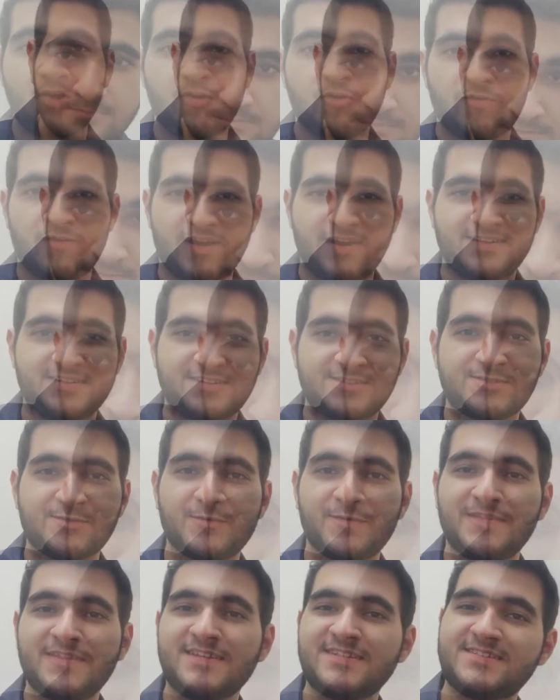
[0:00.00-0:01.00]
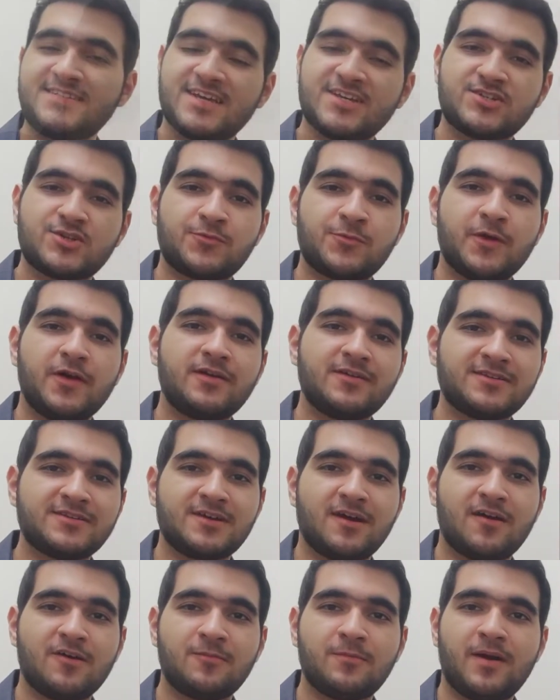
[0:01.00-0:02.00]
Alright, so in this section, we're going to
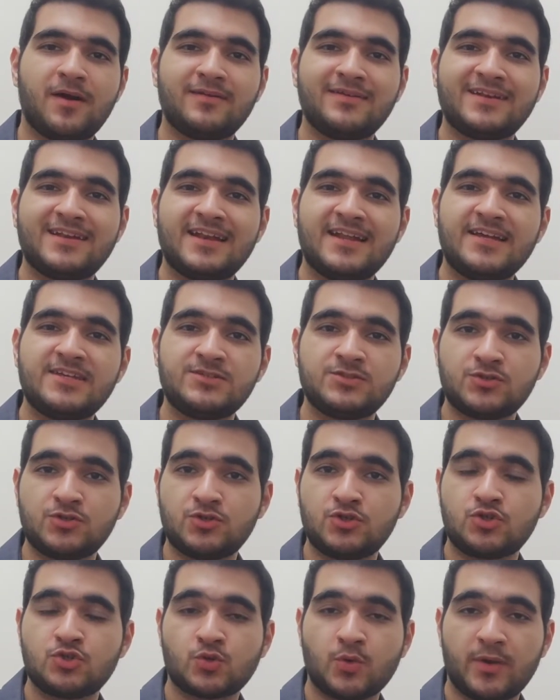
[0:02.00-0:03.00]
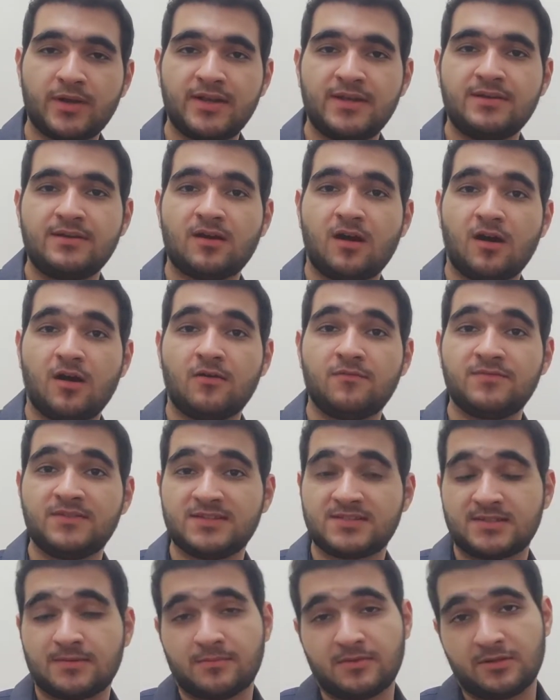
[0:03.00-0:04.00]
talk about laser joining of
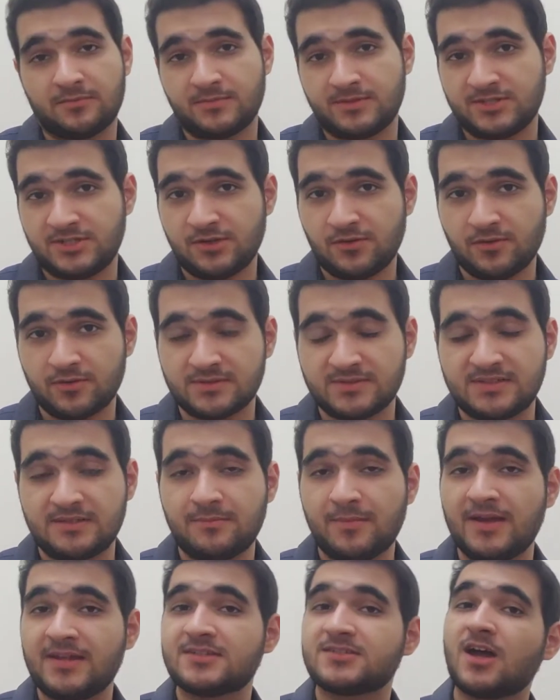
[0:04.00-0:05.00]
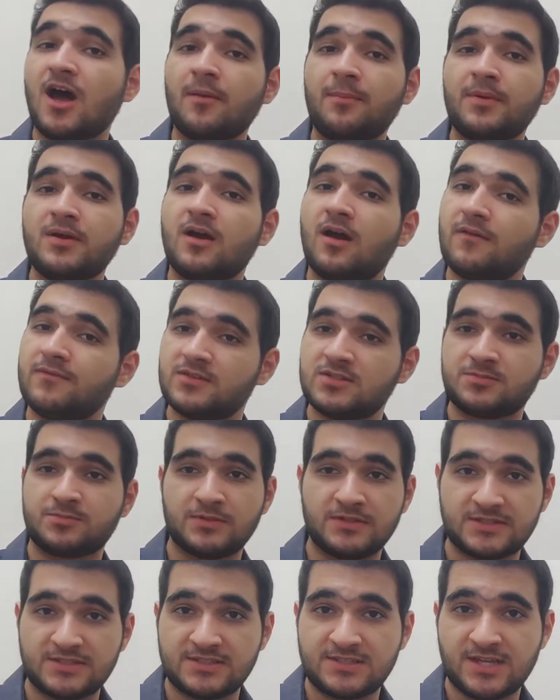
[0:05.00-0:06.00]
dissimilar materials, the main topic of this
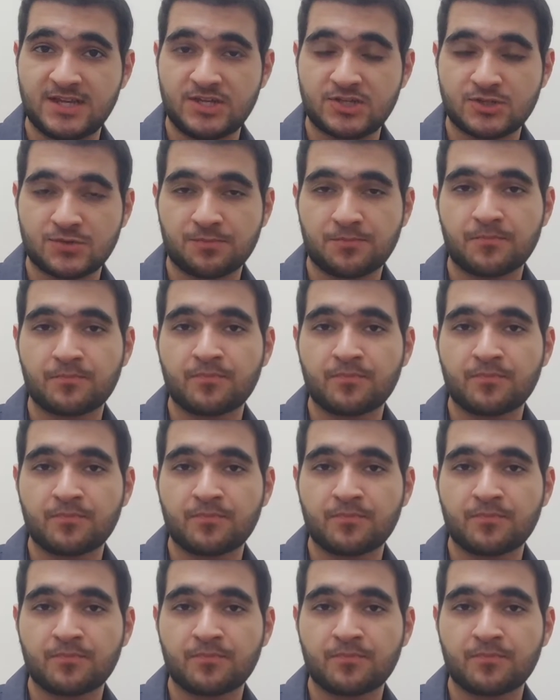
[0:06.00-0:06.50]
presentation.